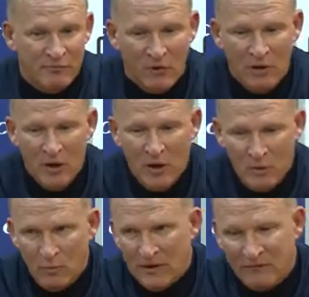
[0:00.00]
So
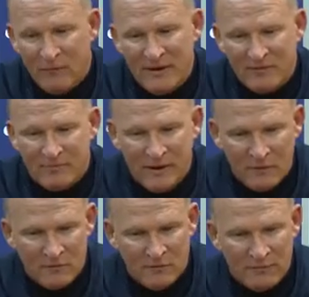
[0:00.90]
we'll have the mixed
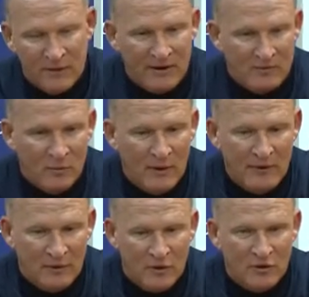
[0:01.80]
balance of players
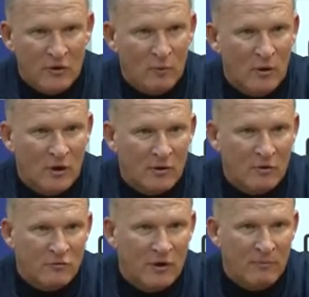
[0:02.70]
away and doing work
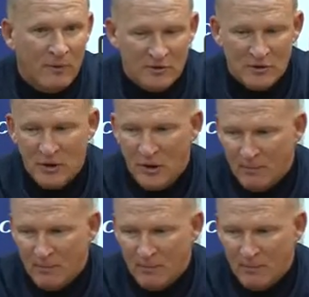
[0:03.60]
on the training pitch.